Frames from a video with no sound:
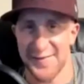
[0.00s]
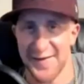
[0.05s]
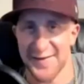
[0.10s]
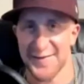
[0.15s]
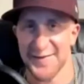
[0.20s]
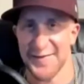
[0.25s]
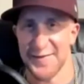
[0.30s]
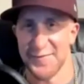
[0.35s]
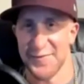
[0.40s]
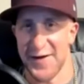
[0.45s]

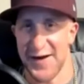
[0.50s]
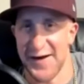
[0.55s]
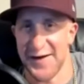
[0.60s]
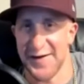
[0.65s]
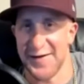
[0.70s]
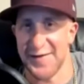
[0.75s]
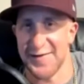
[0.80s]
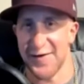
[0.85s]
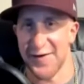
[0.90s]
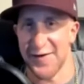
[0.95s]
That's some
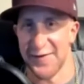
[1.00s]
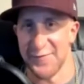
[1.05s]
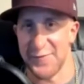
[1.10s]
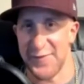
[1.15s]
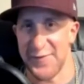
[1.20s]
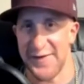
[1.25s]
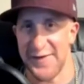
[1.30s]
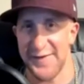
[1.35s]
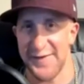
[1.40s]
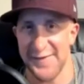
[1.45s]
90s
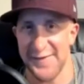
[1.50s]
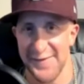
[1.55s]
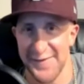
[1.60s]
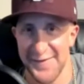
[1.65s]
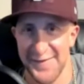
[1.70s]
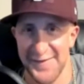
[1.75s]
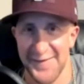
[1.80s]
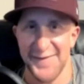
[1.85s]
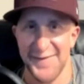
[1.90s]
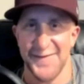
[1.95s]
R&B.
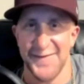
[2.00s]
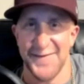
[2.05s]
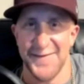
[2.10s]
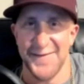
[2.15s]
Yeah, you